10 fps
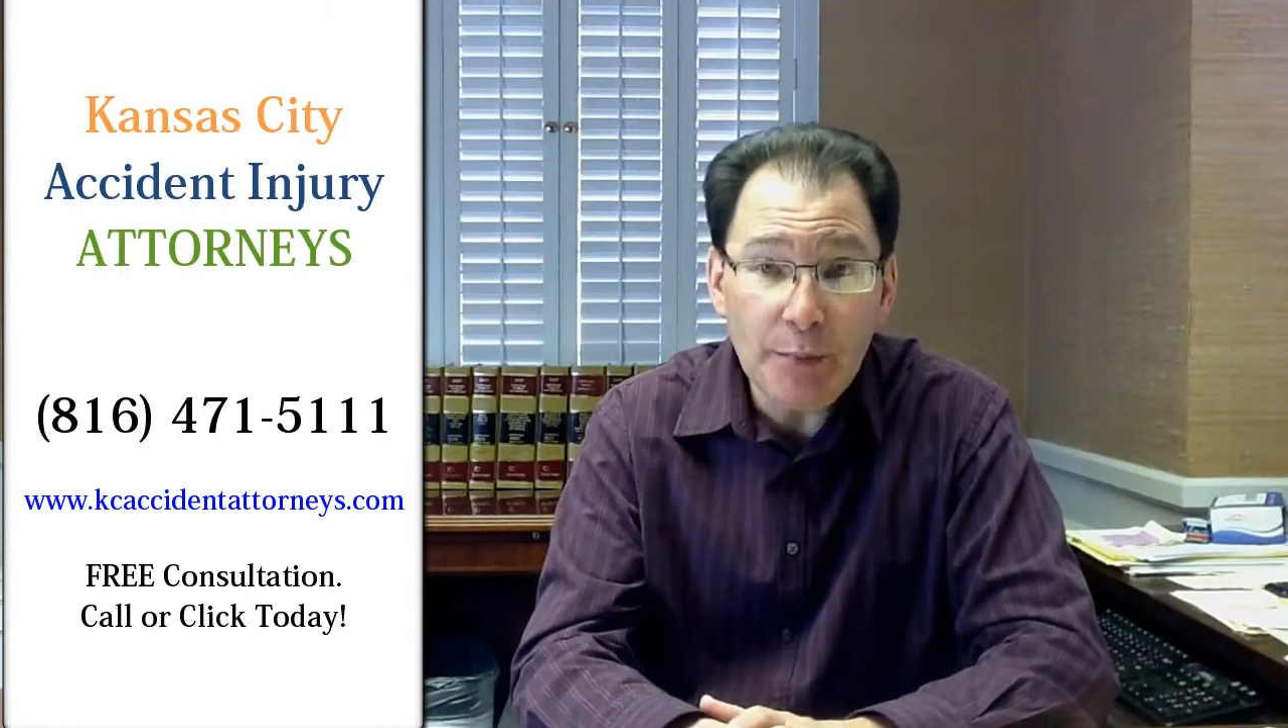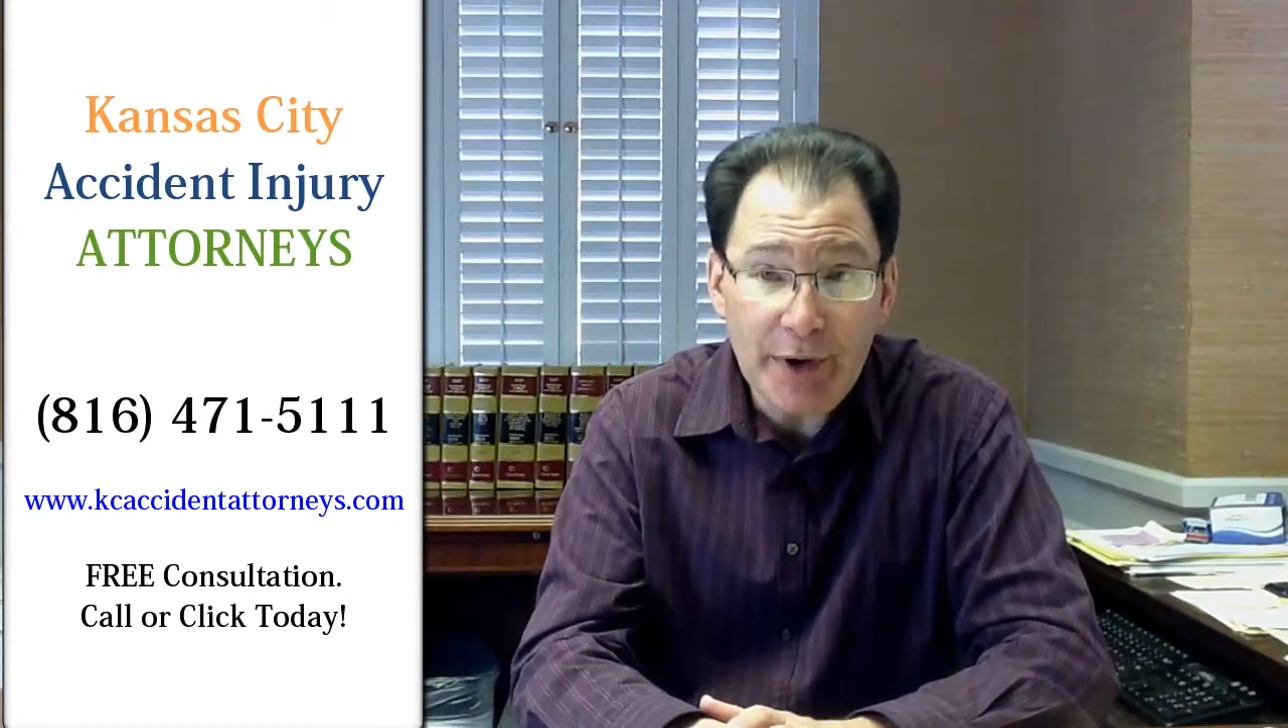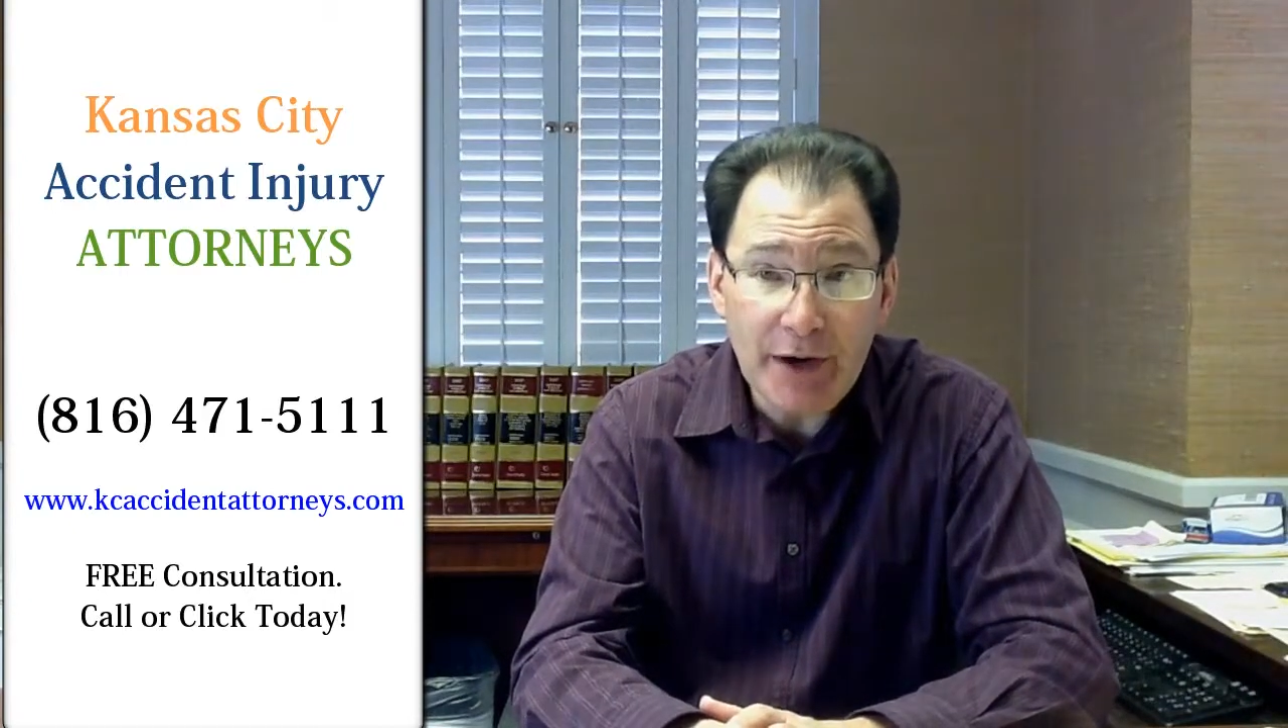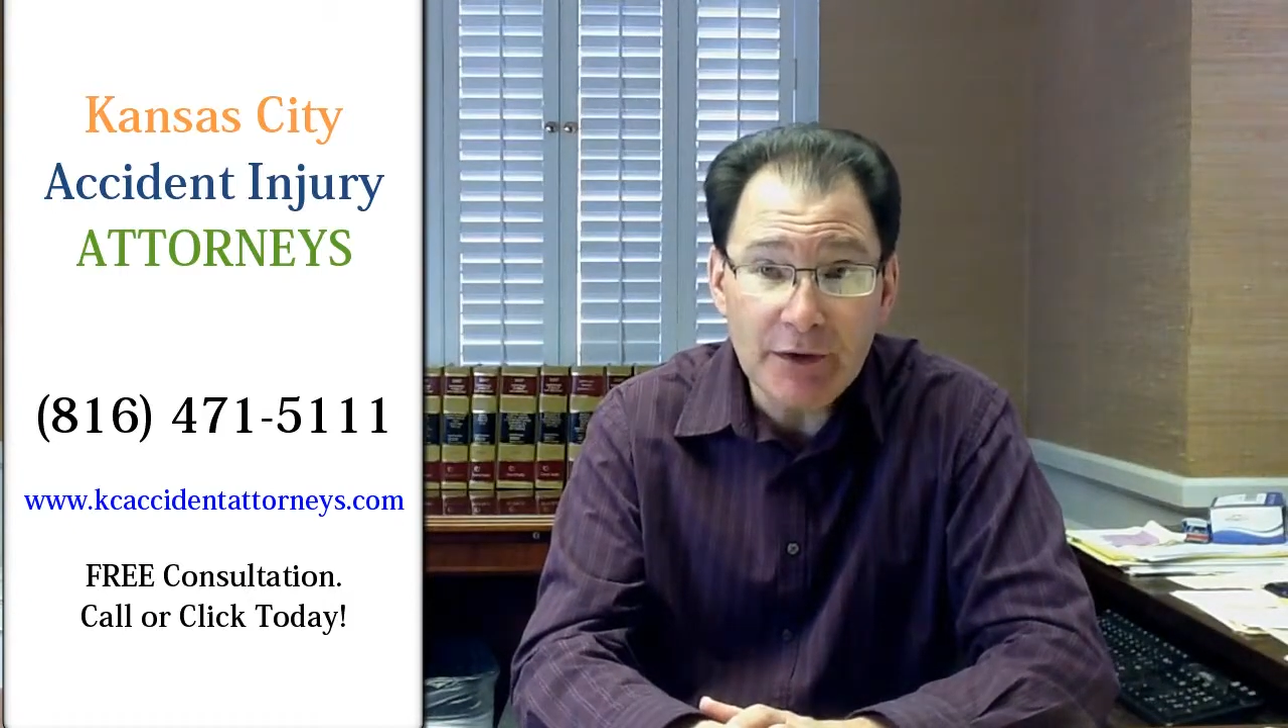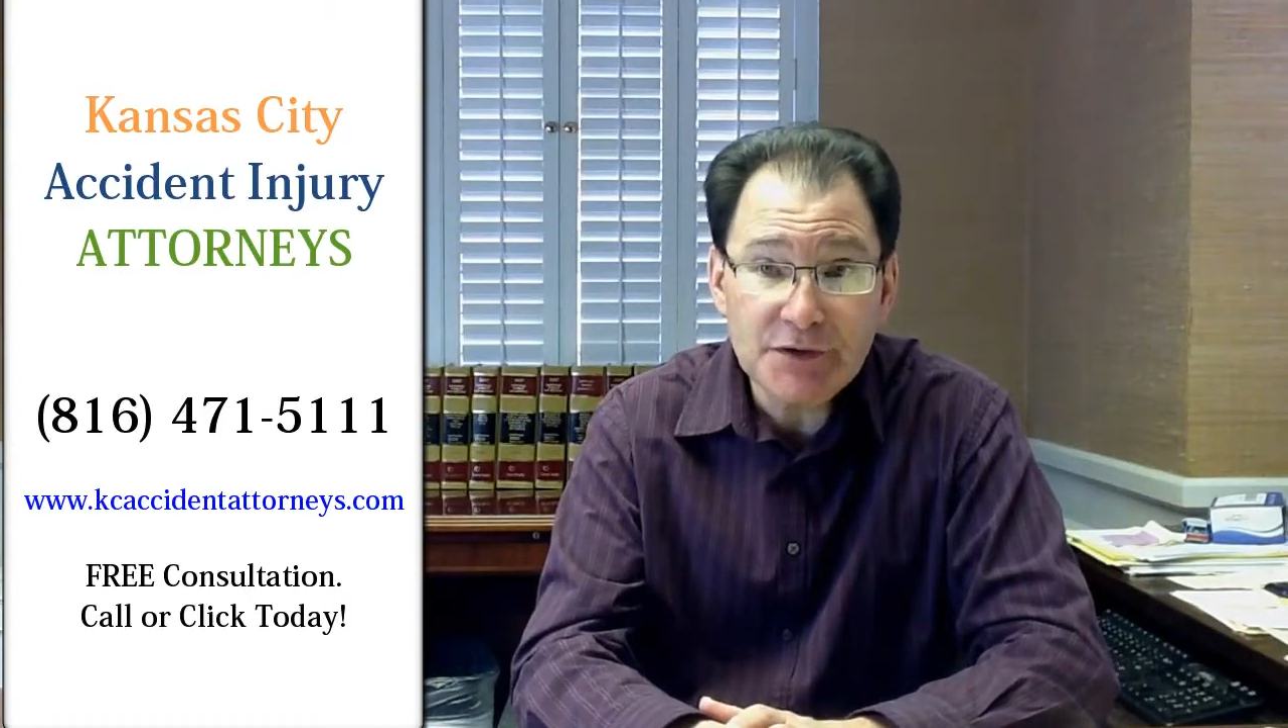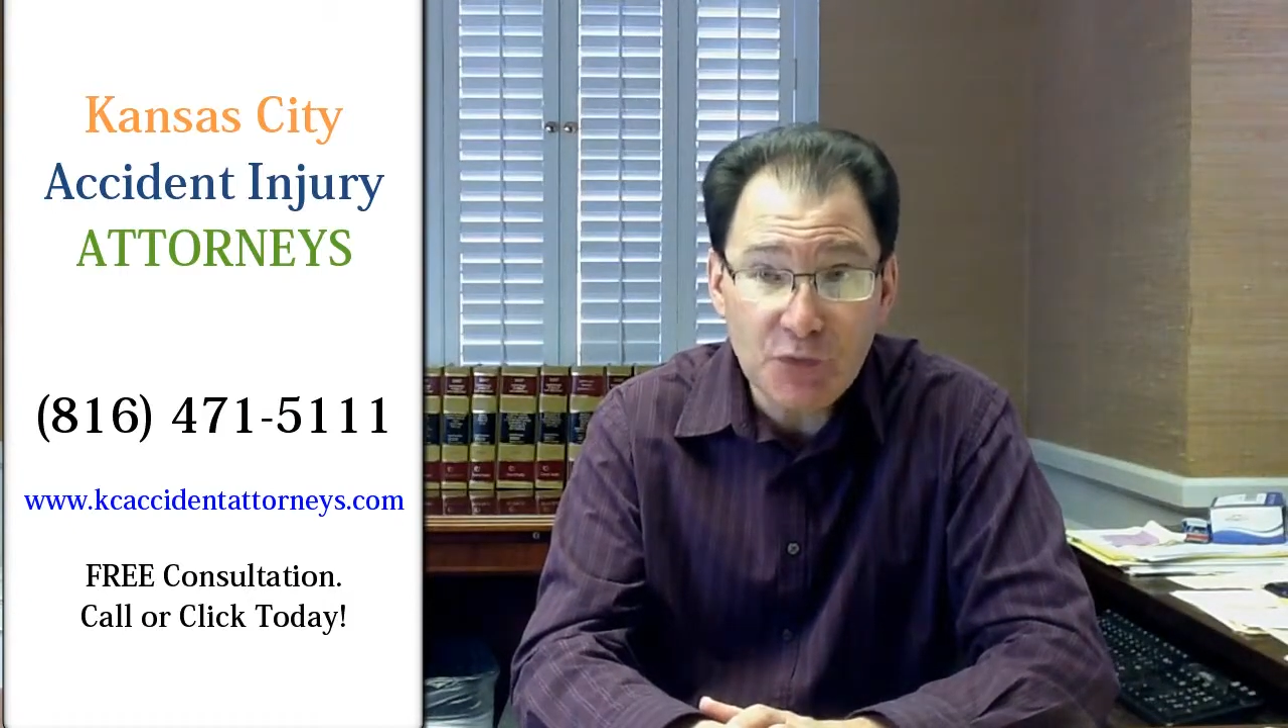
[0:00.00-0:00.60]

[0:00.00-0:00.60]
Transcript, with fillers: parents